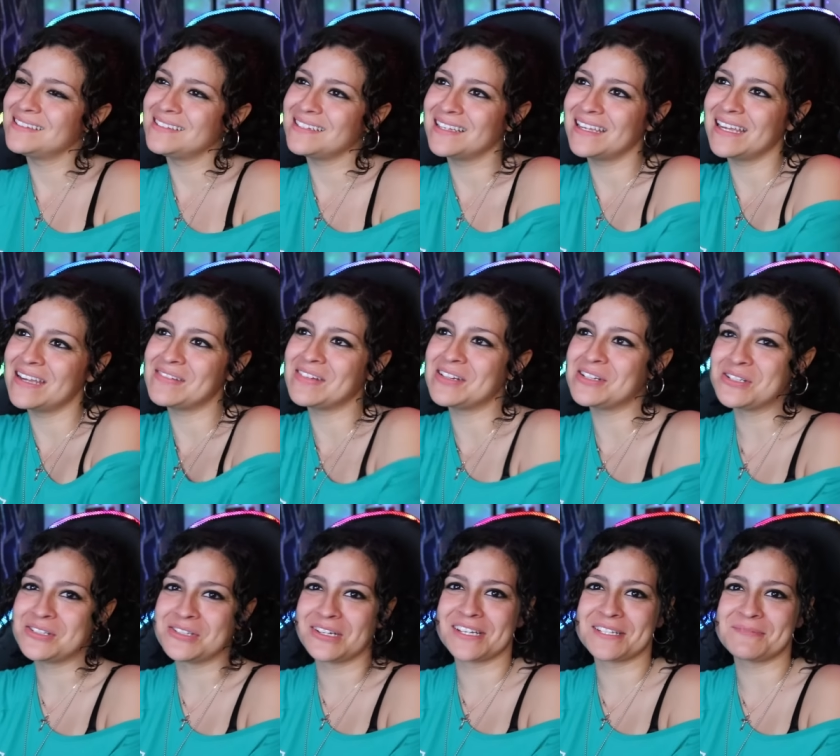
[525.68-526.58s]
This
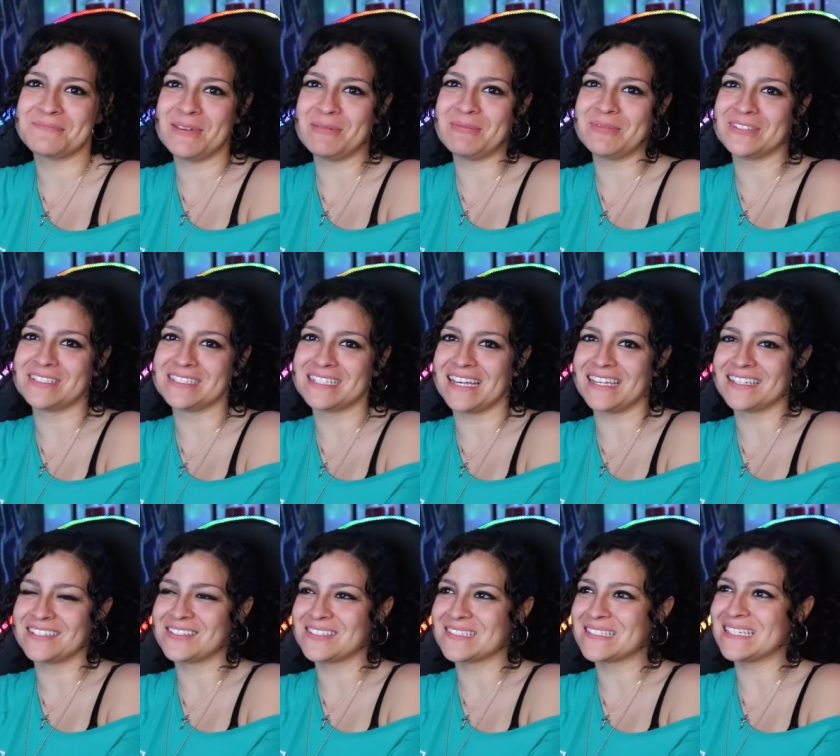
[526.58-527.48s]
that tricks people into
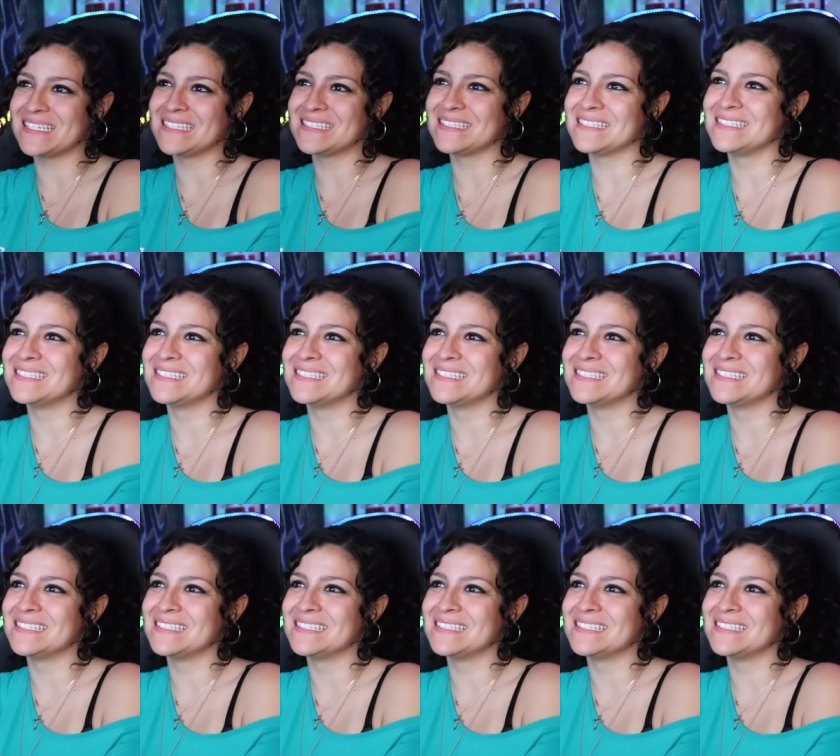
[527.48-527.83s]
exercising.